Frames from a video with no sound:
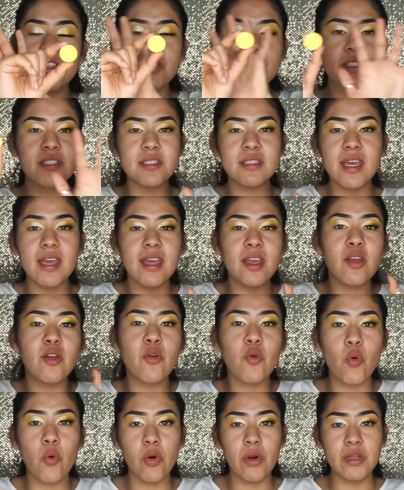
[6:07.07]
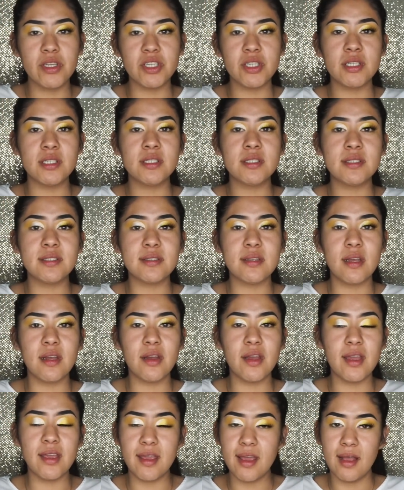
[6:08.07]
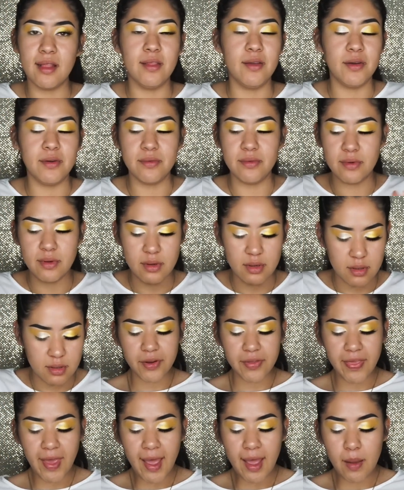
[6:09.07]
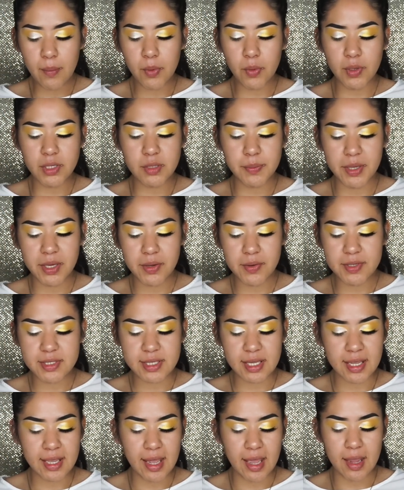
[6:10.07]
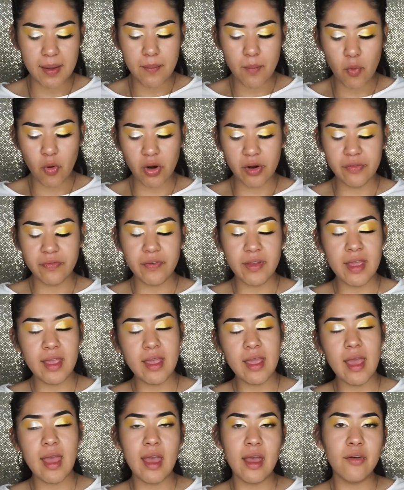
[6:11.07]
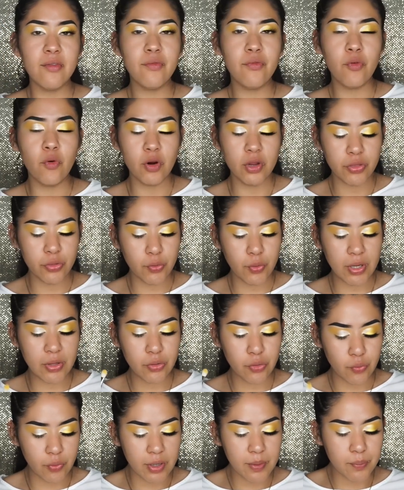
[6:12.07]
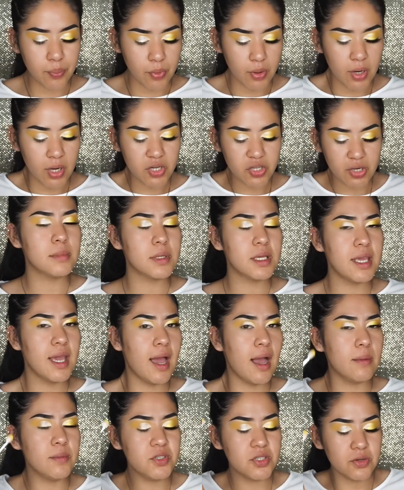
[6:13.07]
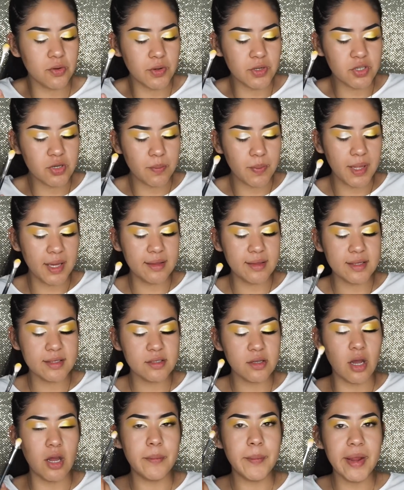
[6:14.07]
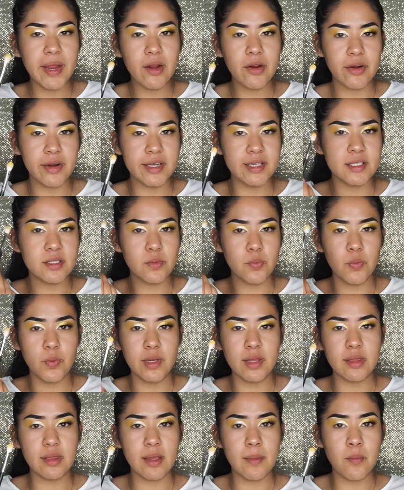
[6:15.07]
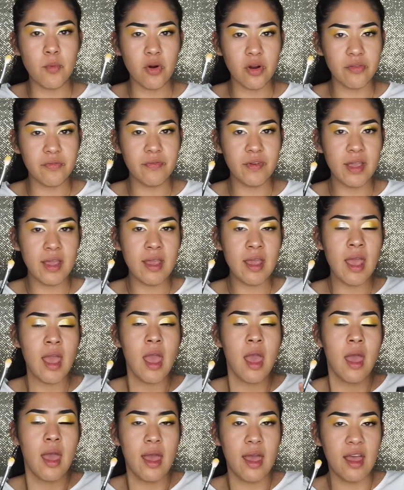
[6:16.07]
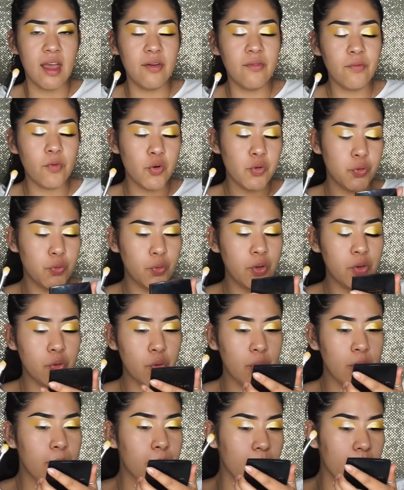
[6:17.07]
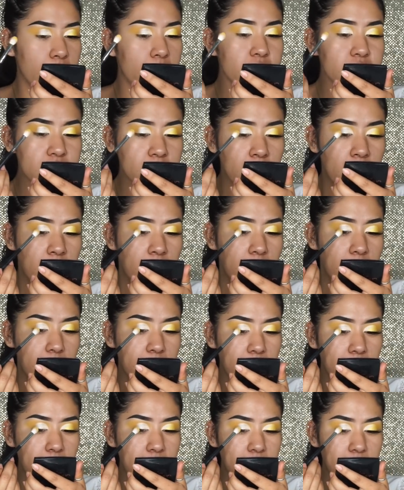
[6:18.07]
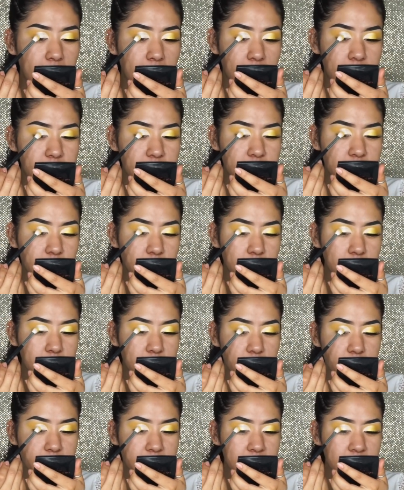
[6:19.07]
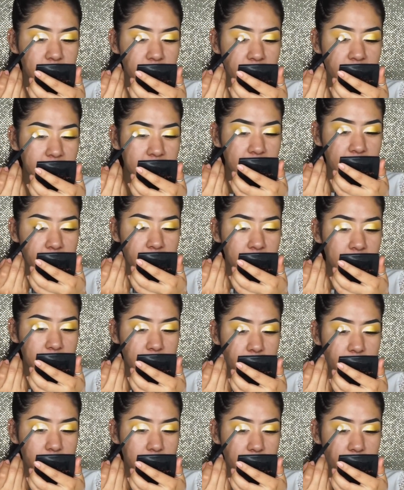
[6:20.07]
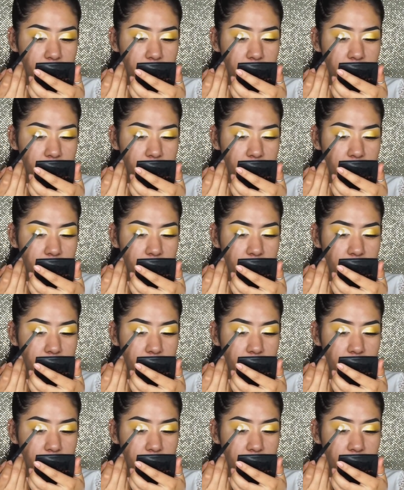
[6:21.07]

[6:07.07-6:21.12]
just a gorgeous yellow. For that, I'm going to be using a Morphe M433 brush. Yeah, I'm just going to apply this on my crease with the Morphe M433 brush, and I'm just going to be dragging it